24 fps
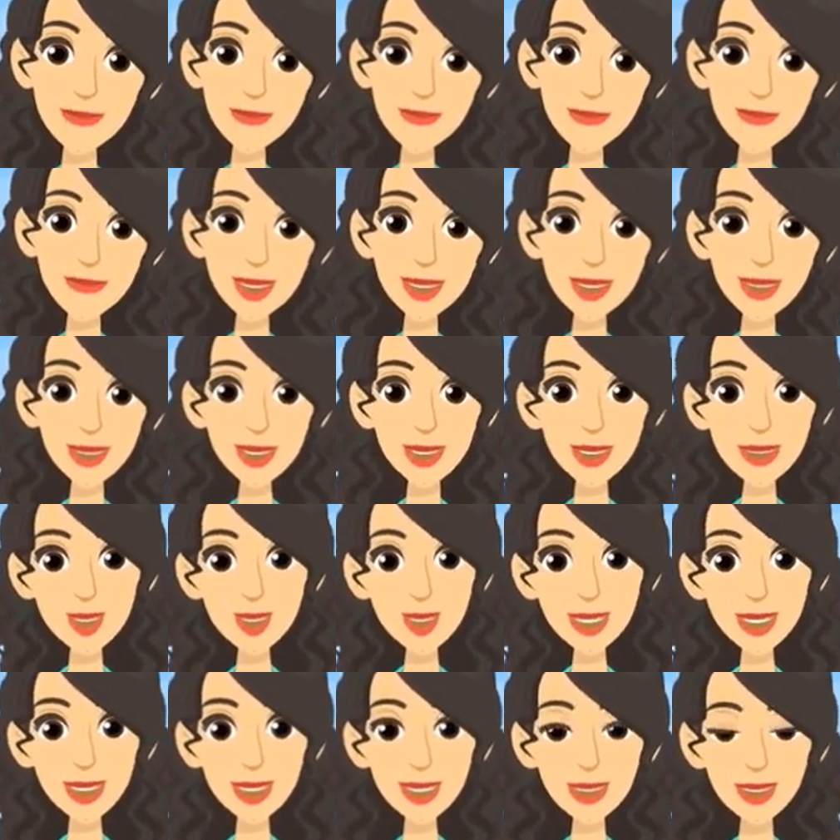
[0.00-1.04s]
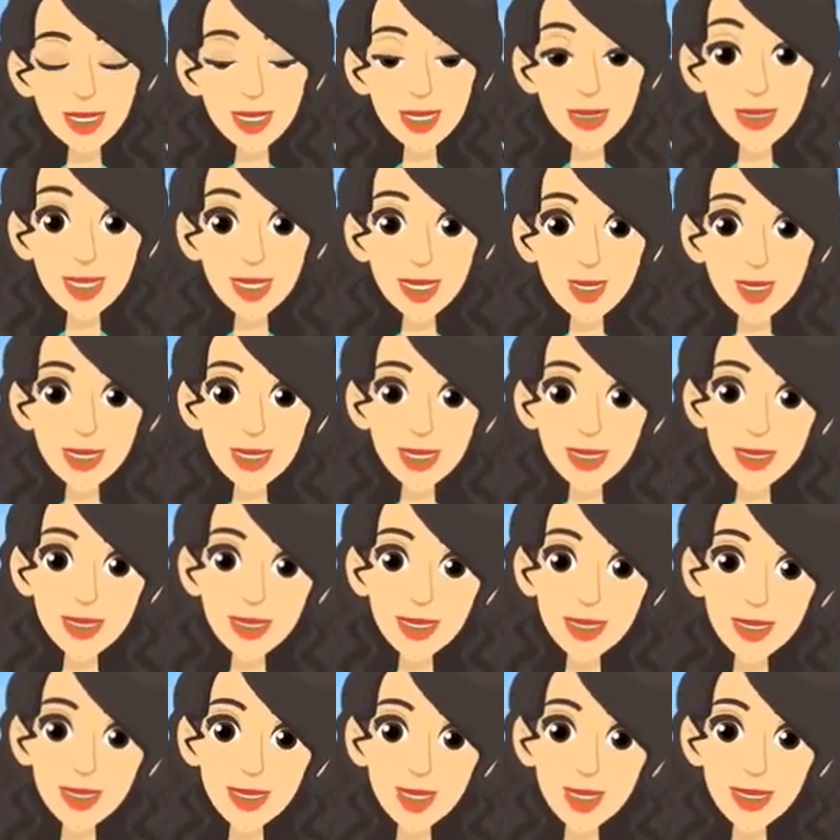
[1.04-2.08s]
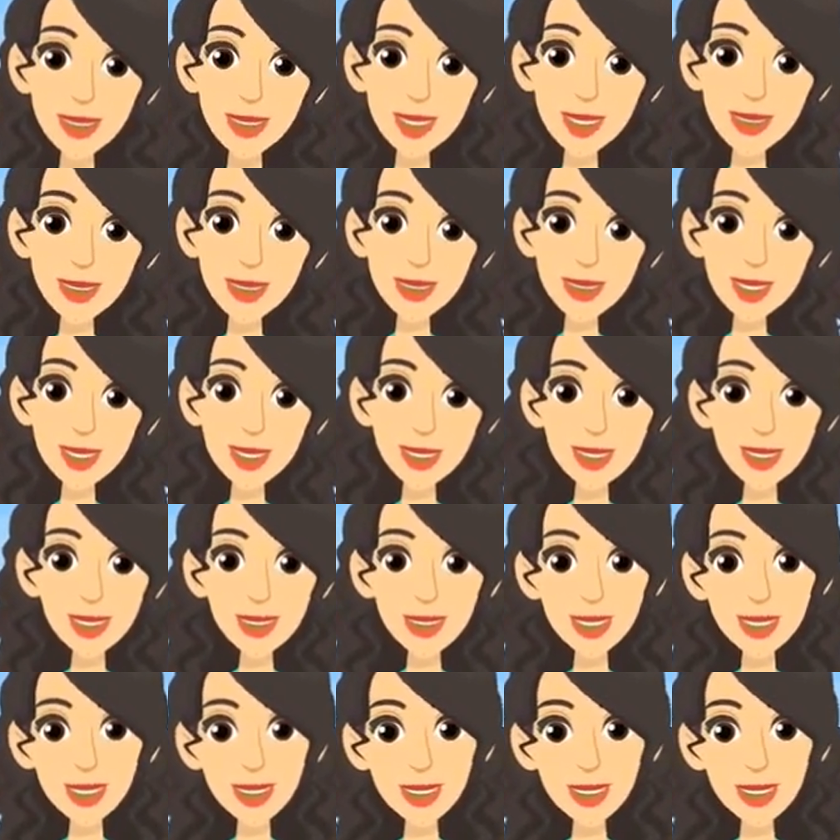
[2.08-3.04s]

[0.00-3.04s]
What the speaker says: And that brings us to the end of this comprehensive